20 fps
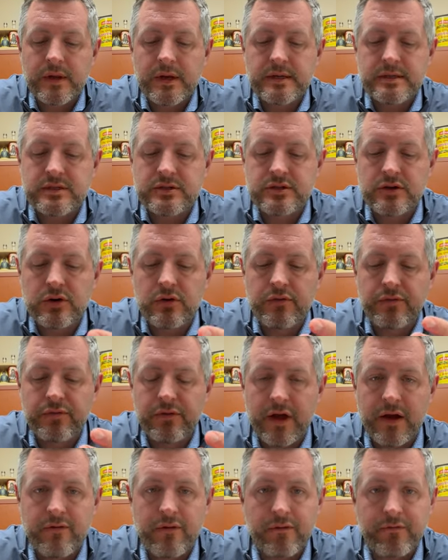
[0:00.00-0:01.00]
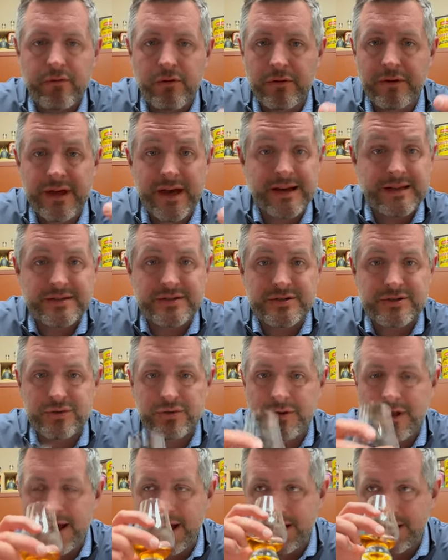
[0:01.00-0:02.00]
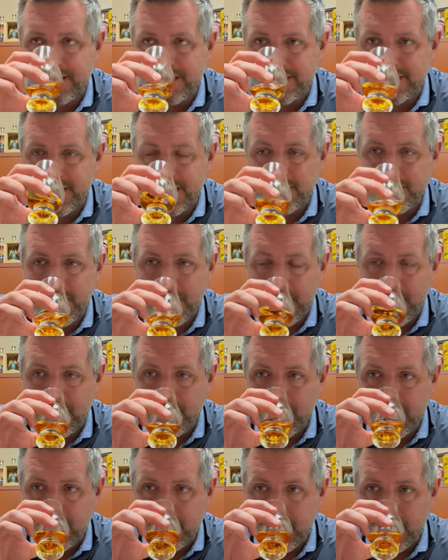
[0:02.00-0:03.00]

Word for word: It's so flavorful yet so light at the same time.